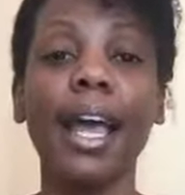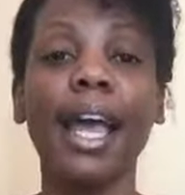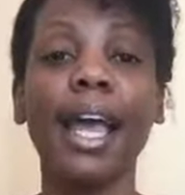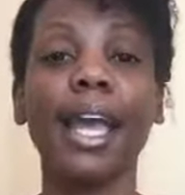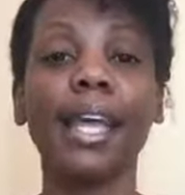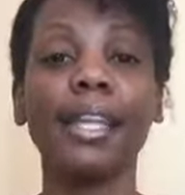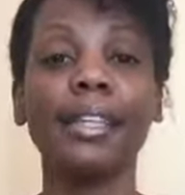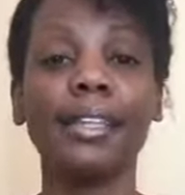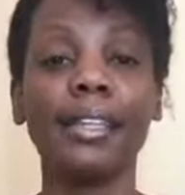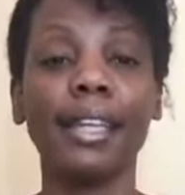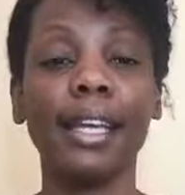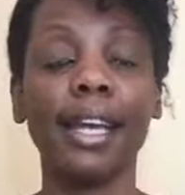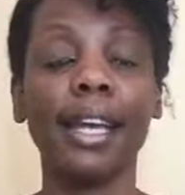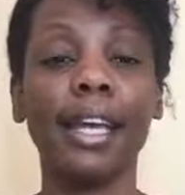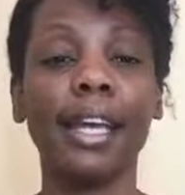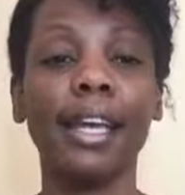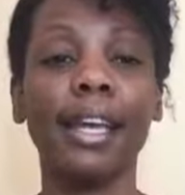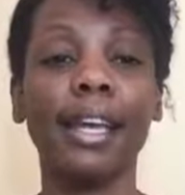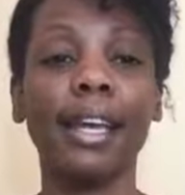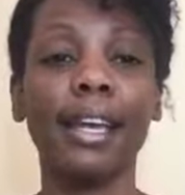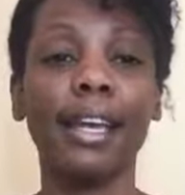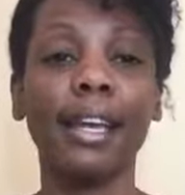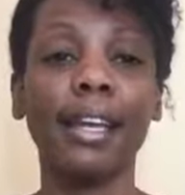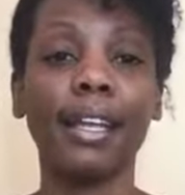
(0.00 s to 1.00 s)
and
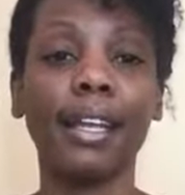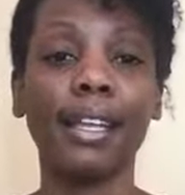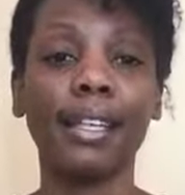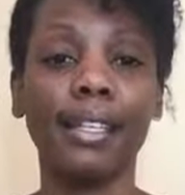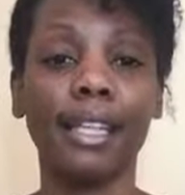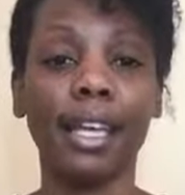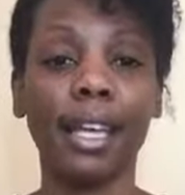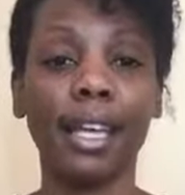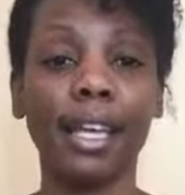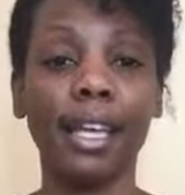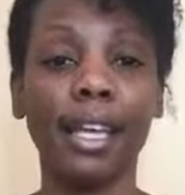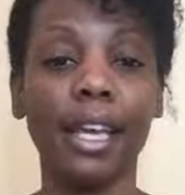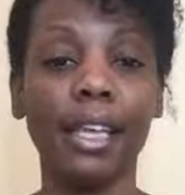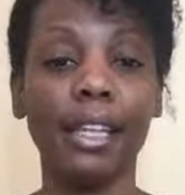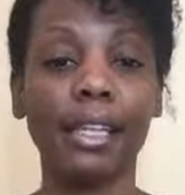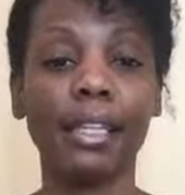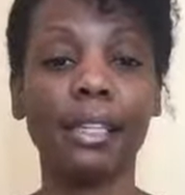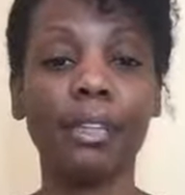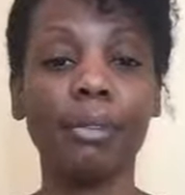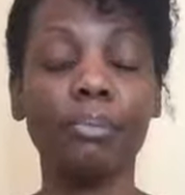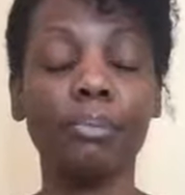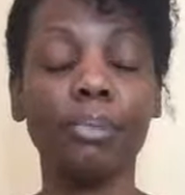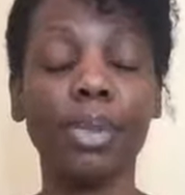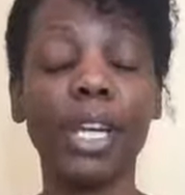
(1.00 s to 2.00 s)
the and the and the